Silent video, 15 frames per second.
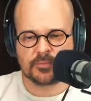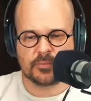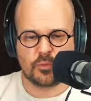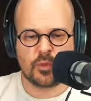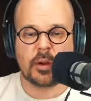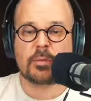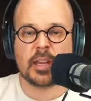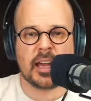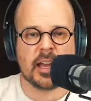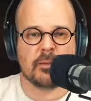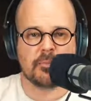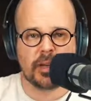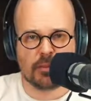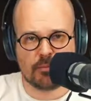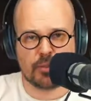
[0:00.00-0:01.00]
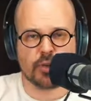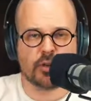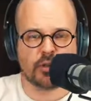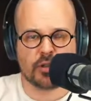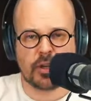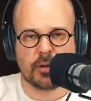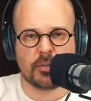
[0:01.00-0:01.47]
webcam and put on
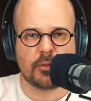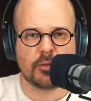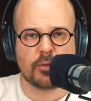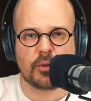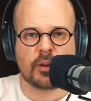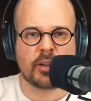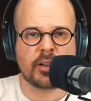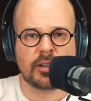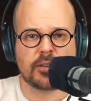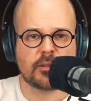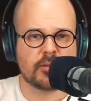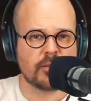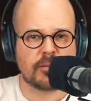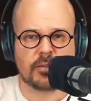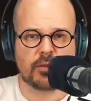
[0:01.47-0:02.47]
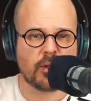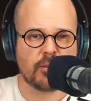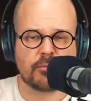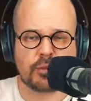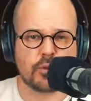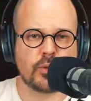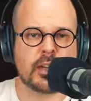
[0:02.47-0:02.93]
top of your
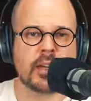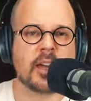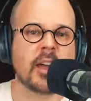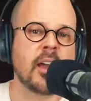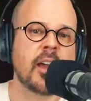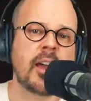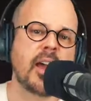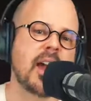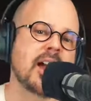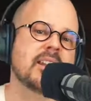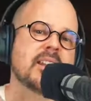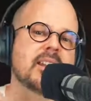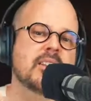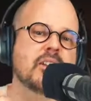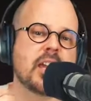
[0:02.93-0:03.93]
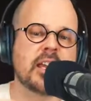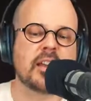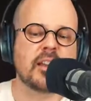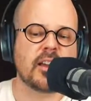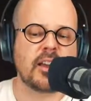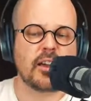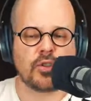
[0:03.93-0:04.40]
computer, and then get
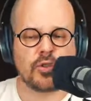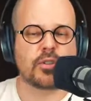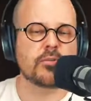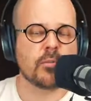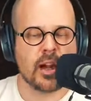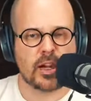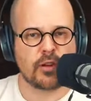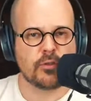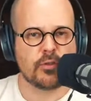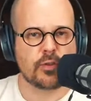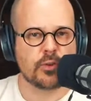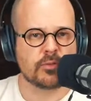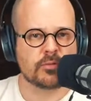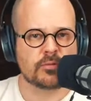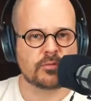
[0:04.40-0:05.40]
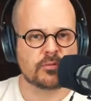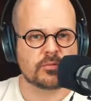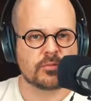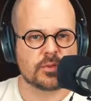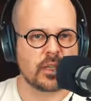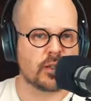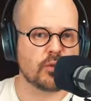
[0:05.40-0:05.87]
a good microphone
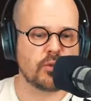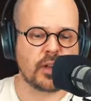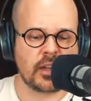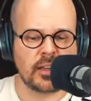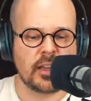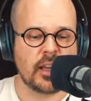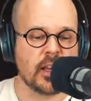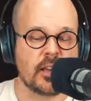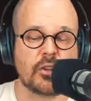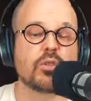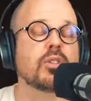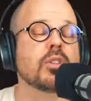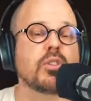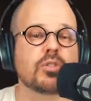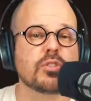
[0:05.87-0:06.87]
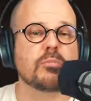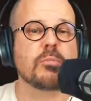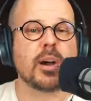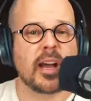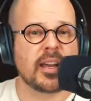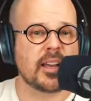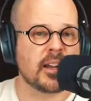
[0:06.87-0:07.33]
that you can also
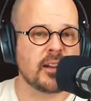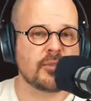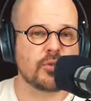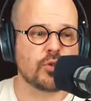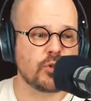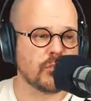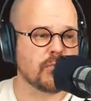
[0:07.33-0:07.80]
buy a good